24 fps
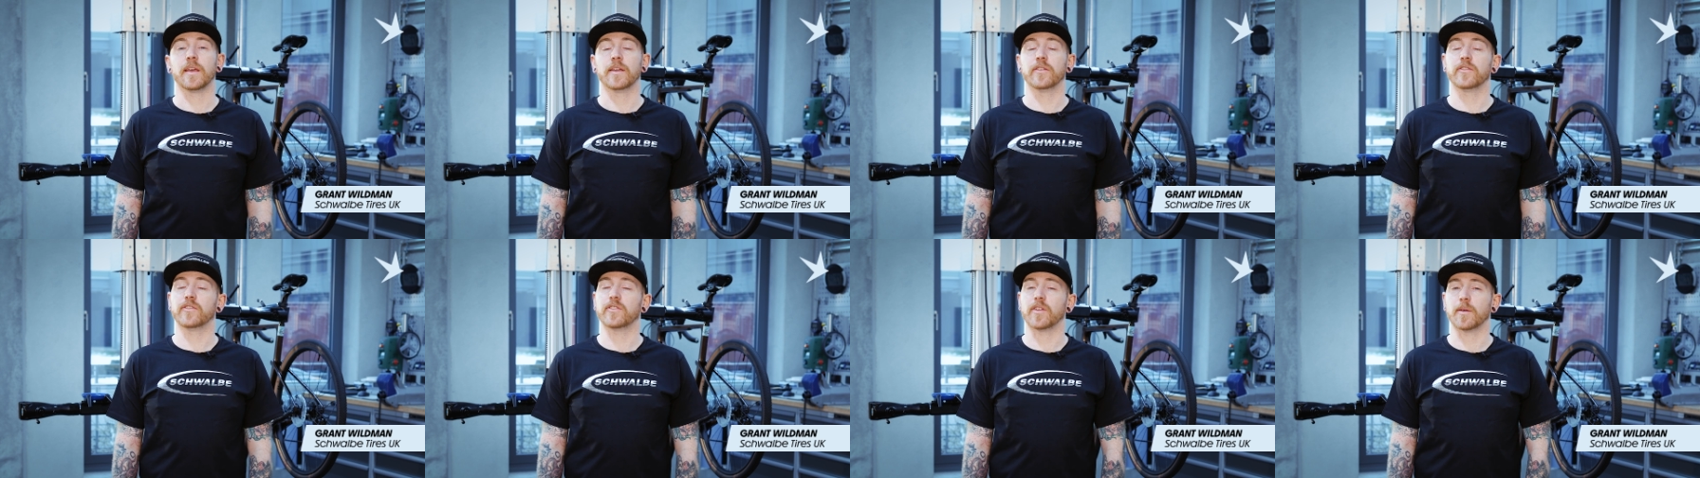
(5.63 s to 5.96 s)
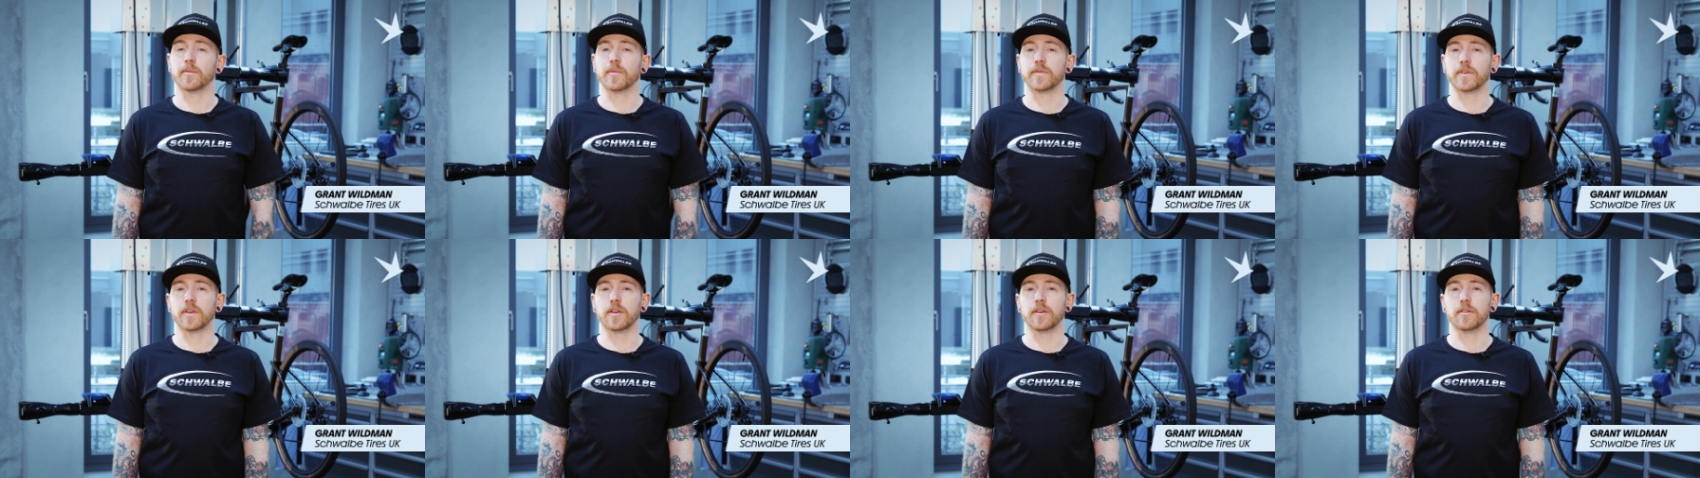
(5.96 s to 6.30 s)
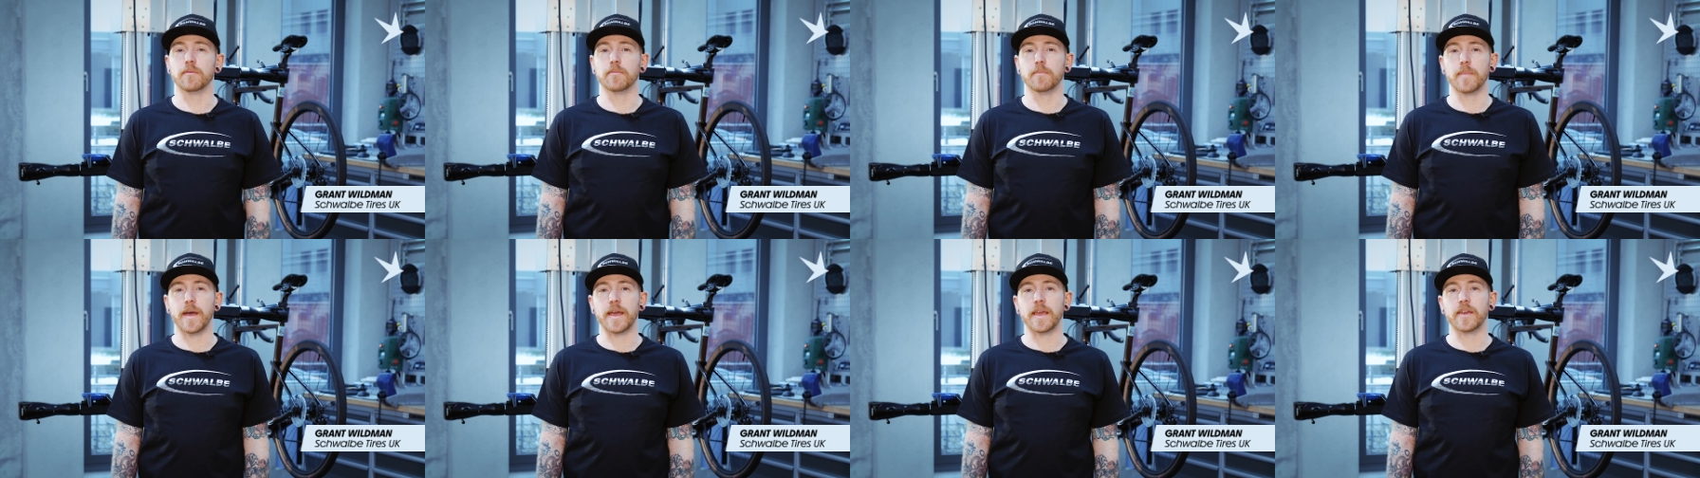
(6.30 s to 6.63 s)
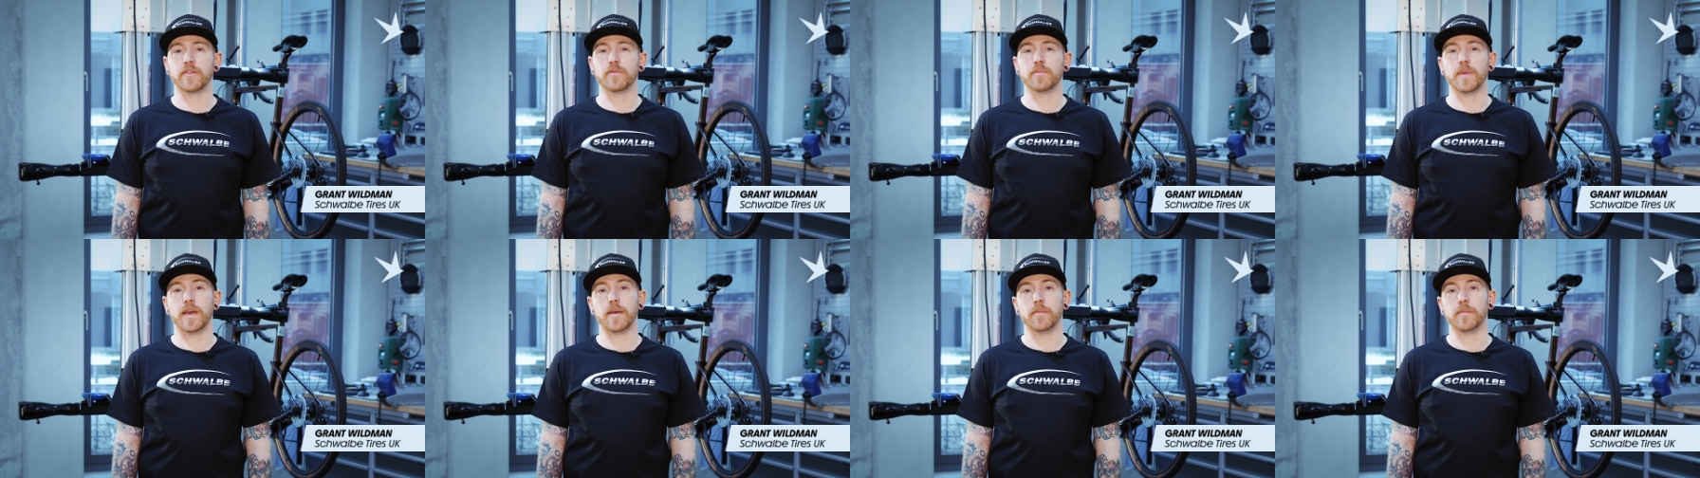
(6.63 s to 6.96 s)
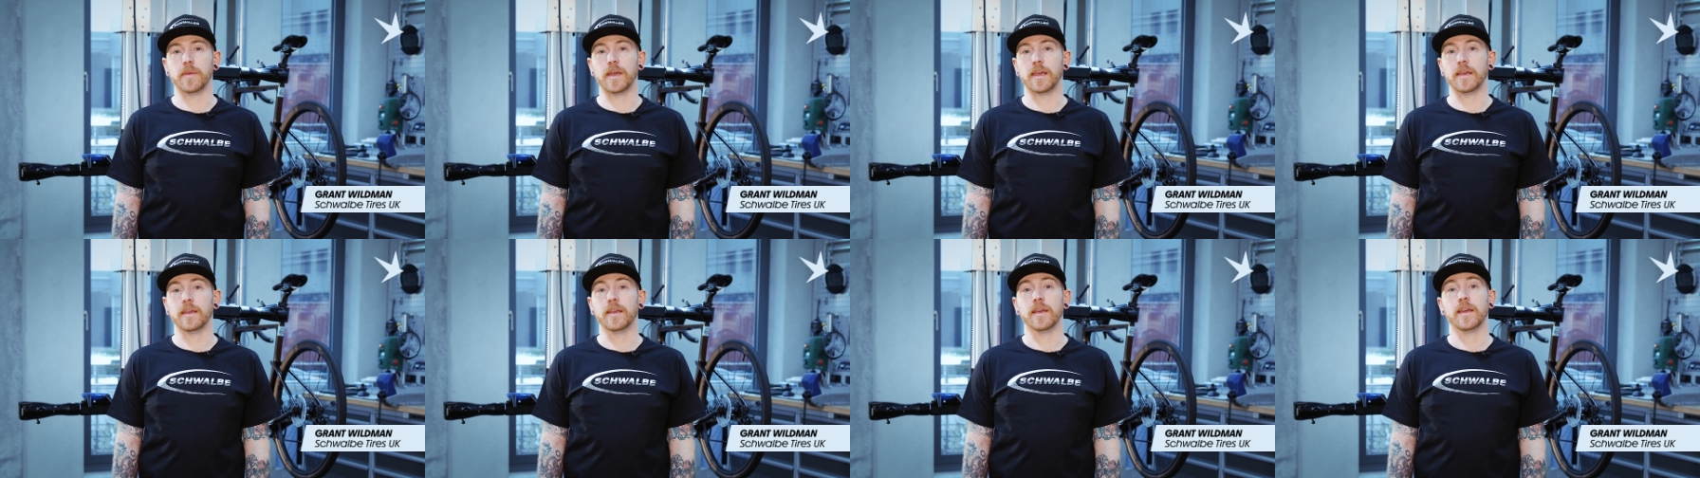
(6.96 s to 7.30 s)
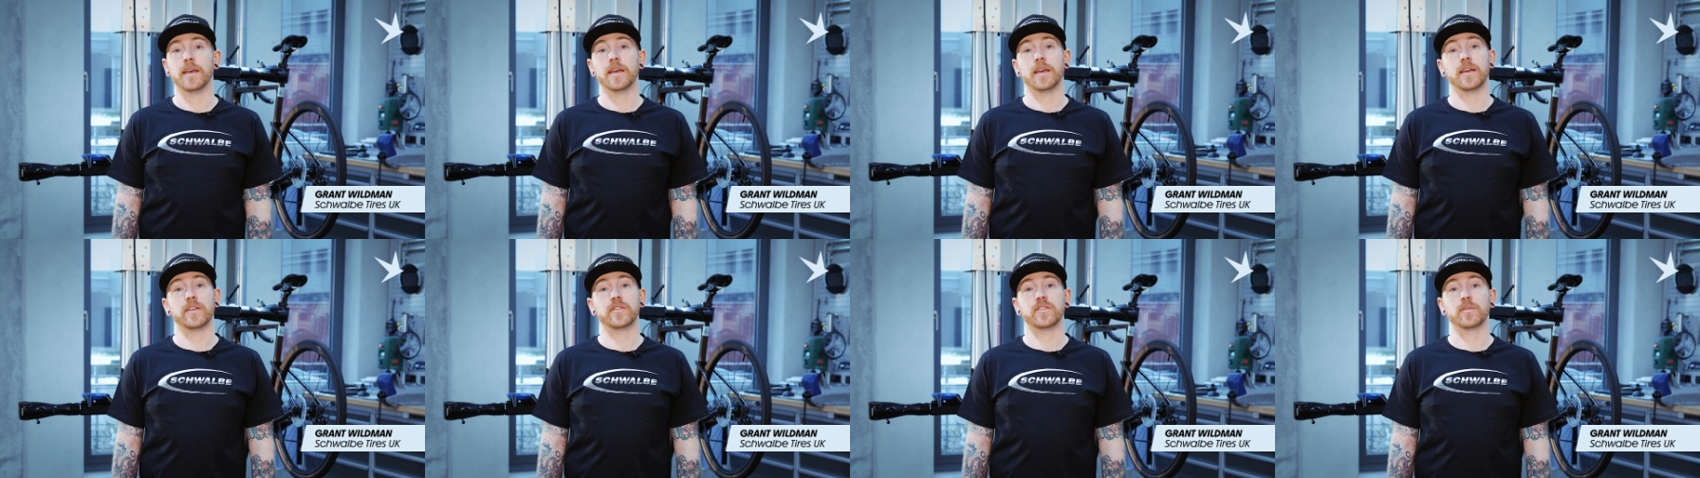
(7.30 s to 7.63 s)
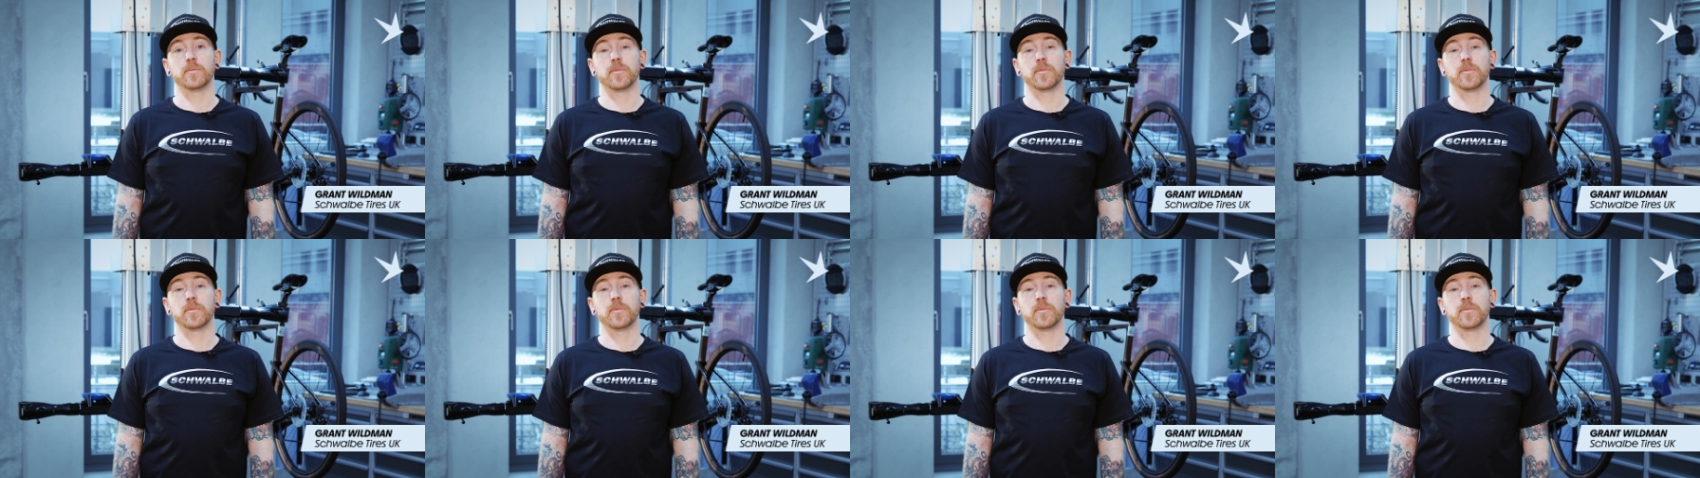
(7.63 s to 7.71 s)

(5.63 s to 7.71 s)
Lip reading: and some of you may have met me at